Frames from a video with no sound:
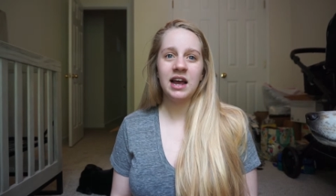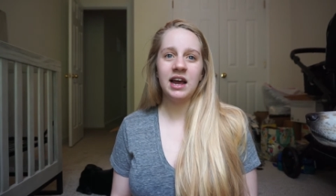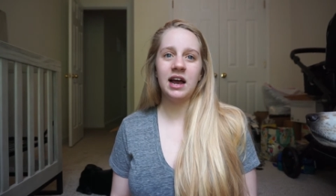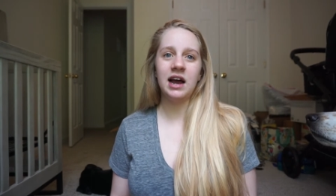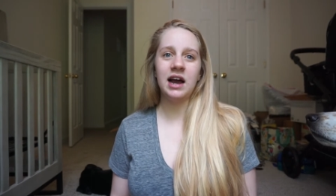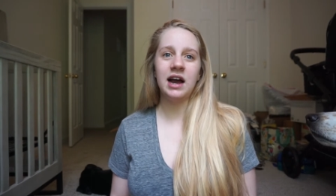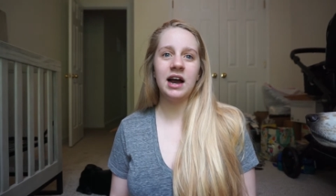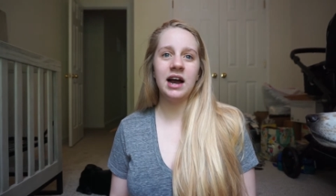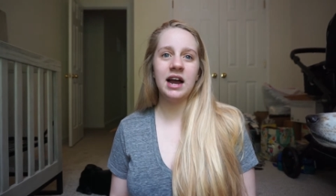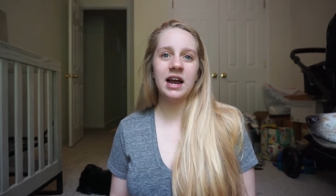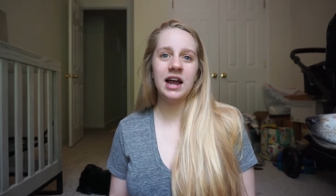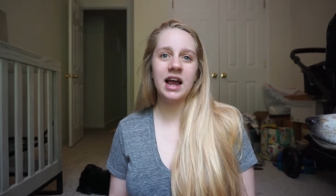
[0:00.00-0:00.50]

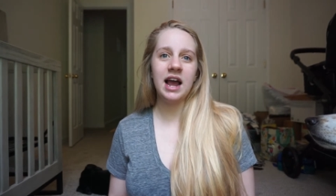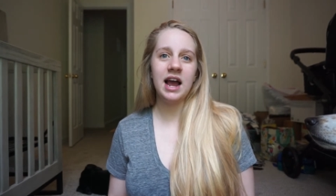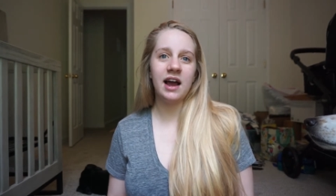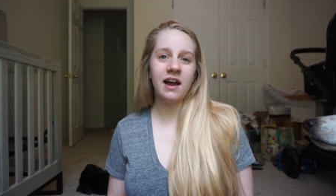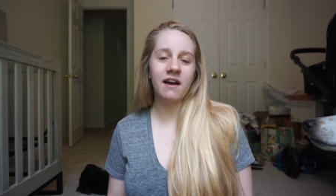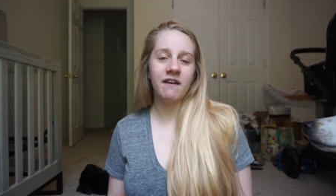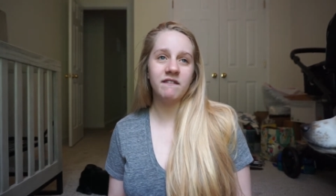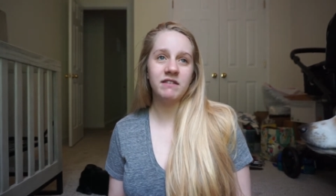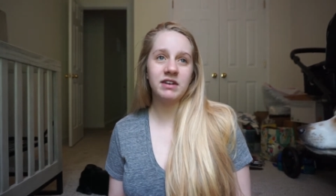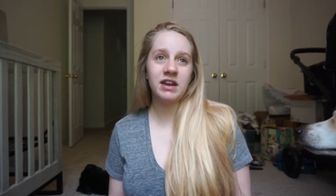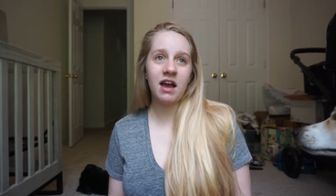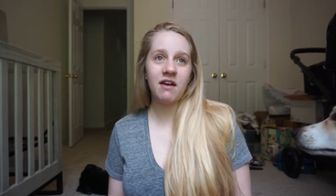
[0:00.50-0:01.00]
I
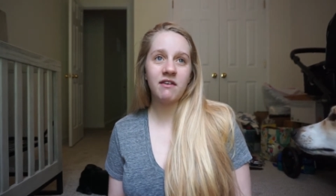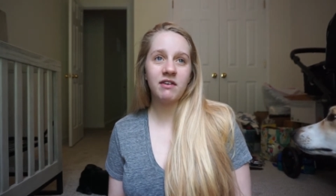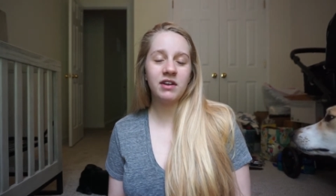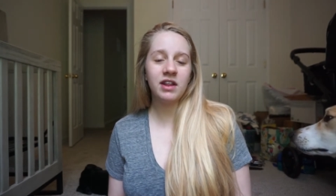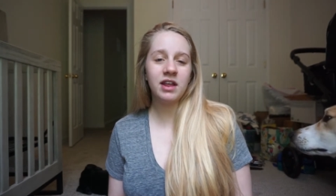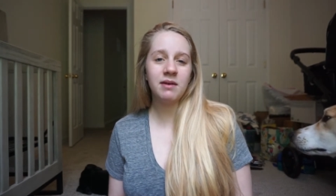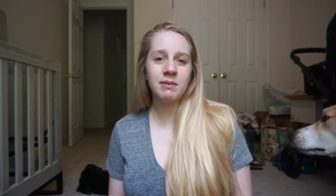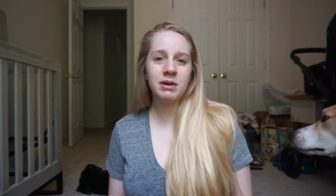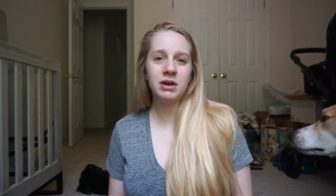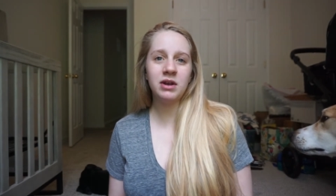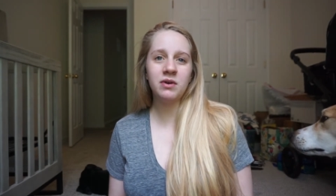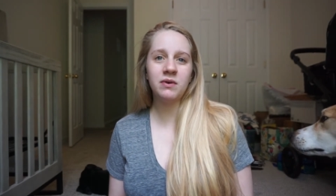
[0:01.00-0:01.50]
have
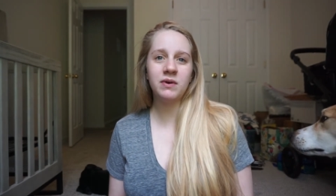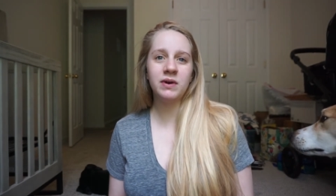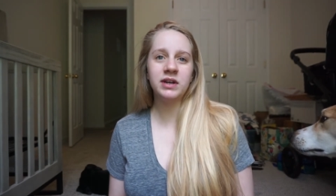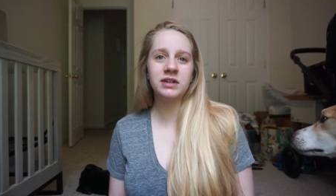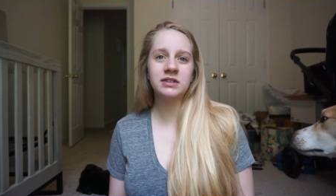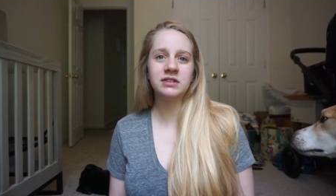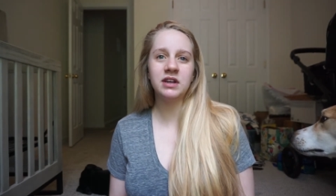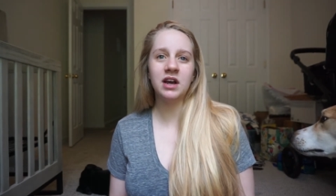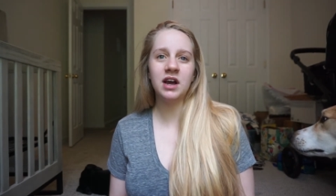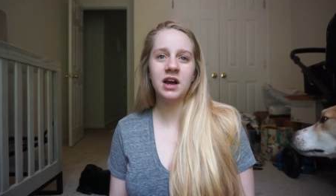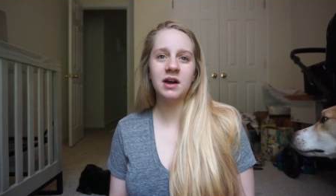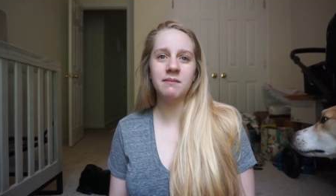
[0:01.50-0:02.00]
definitely been
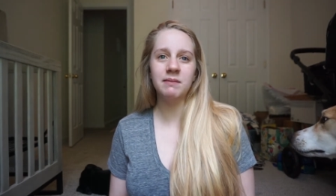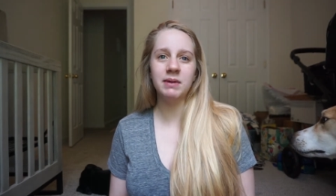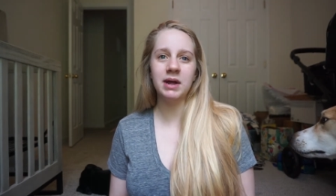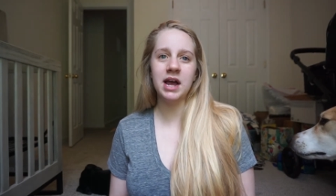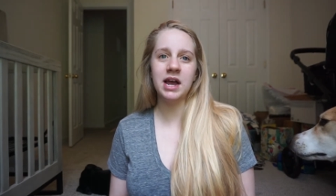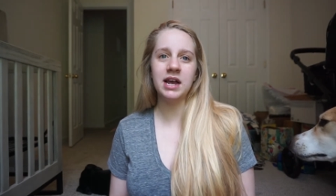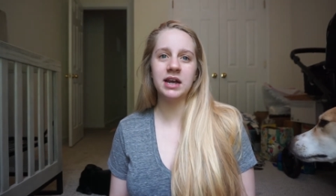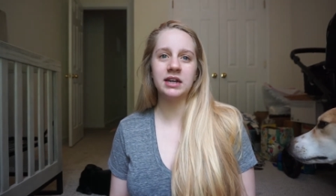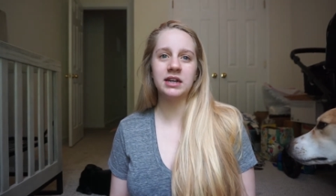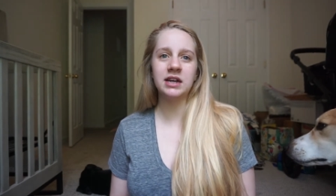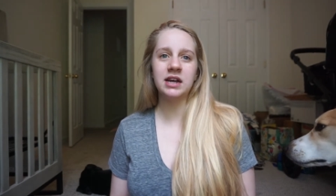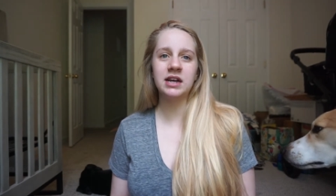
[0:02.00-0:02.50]
doing some
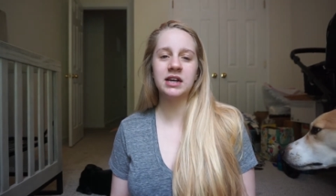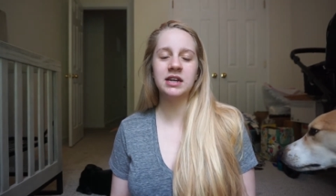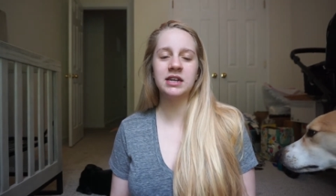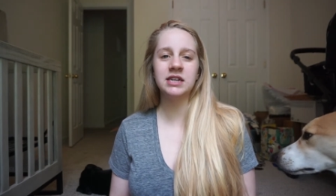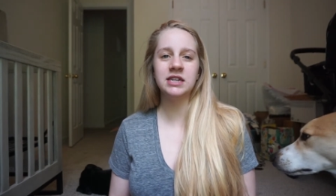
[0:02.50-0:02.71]
like